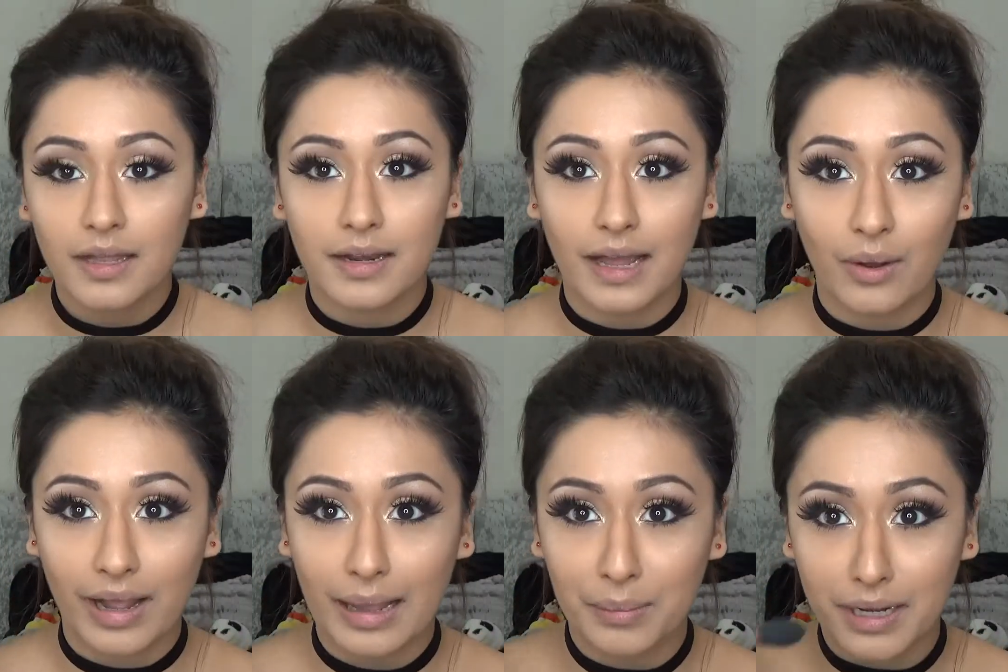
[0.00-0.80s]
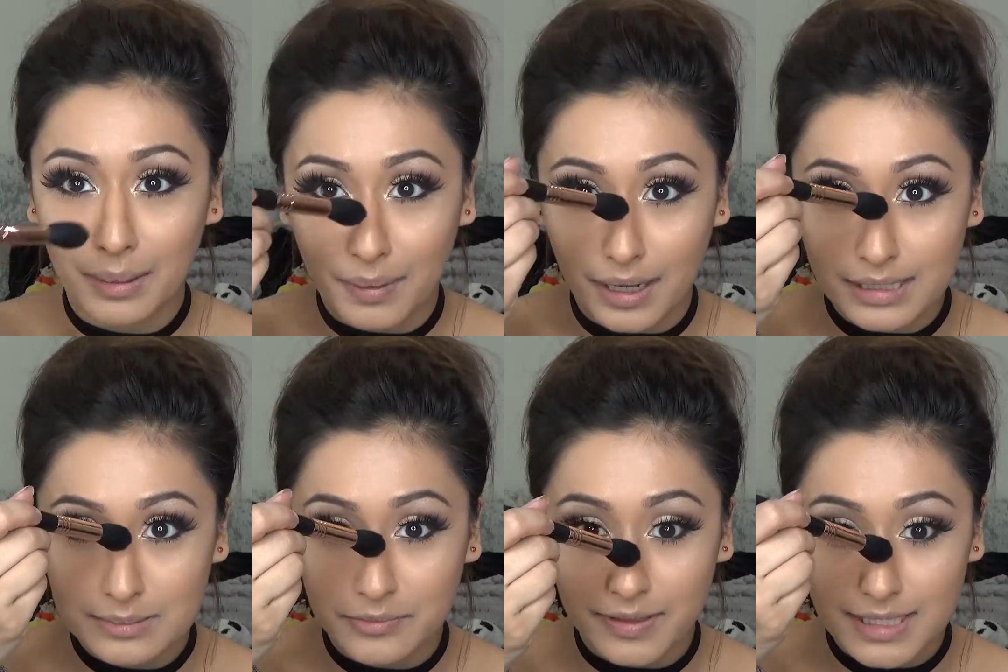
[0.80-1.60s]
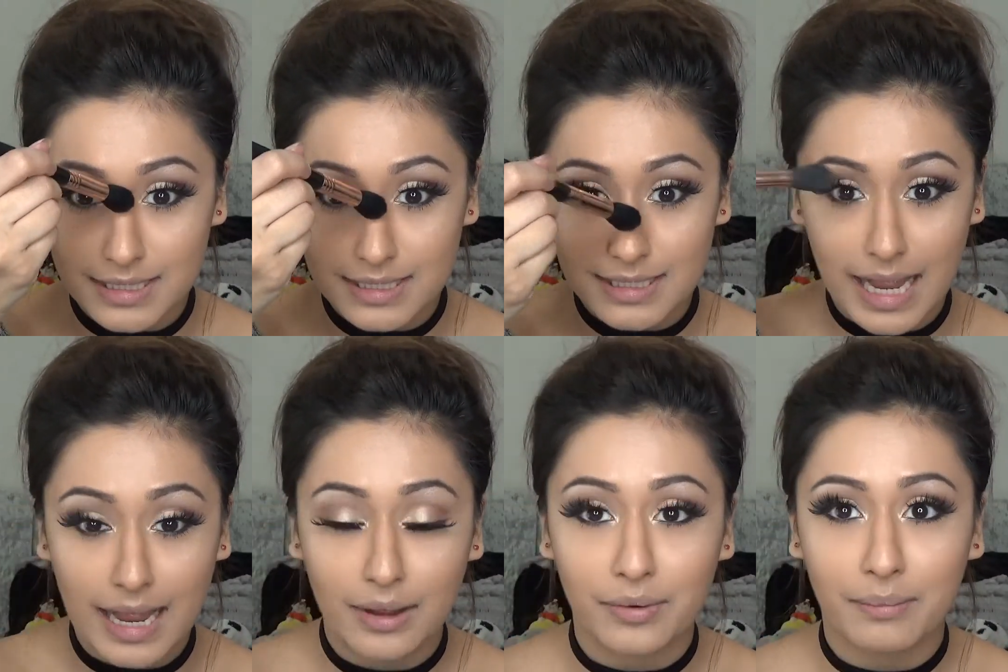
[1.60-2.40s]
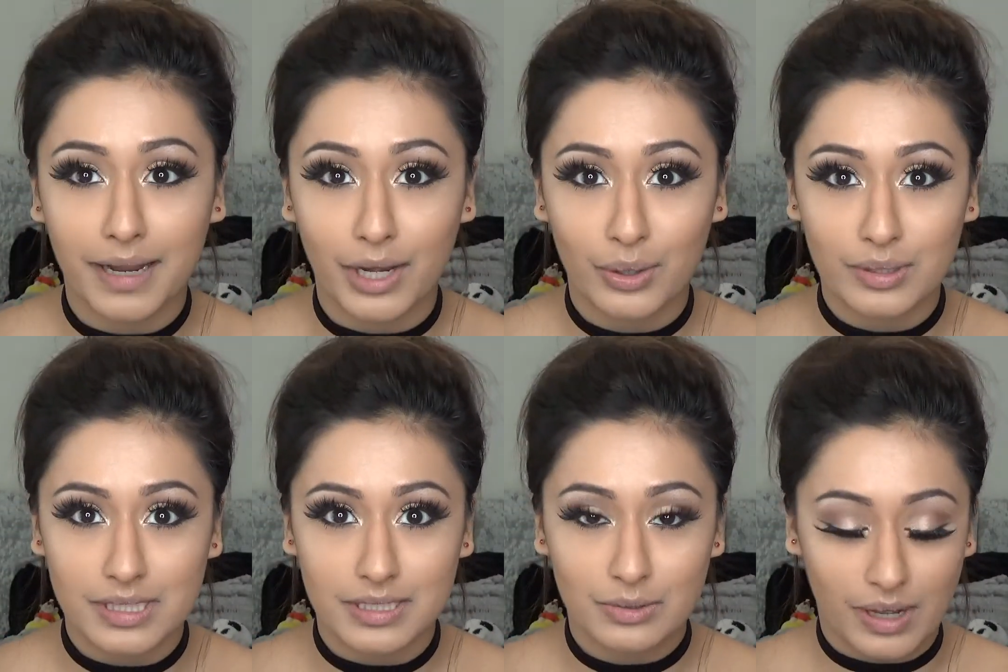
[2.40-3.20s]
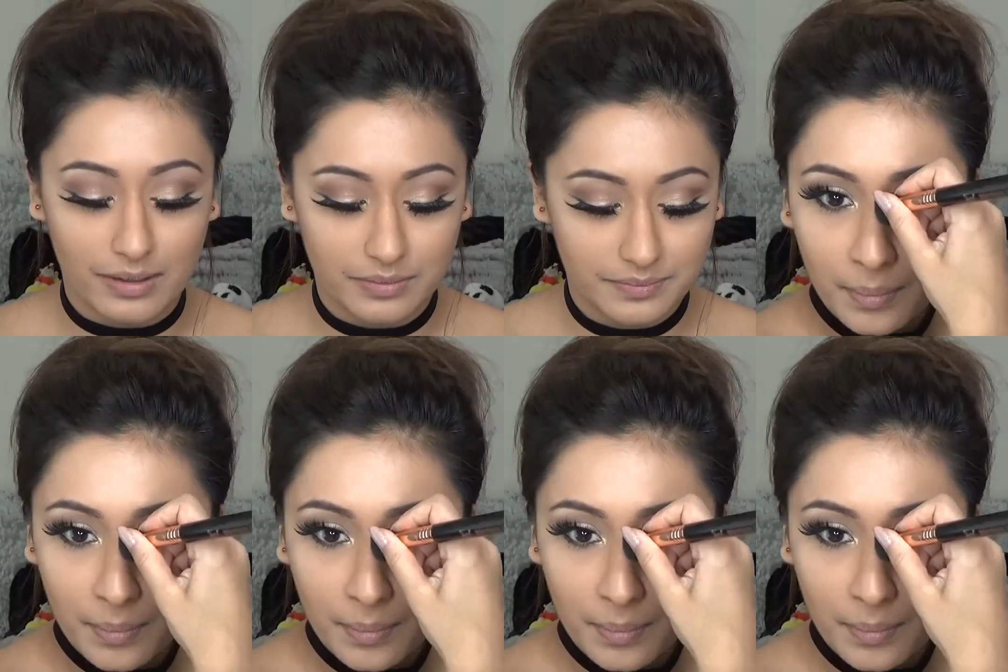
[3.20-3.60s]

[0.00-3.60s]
Now I am going to apply some of this down my nose as well.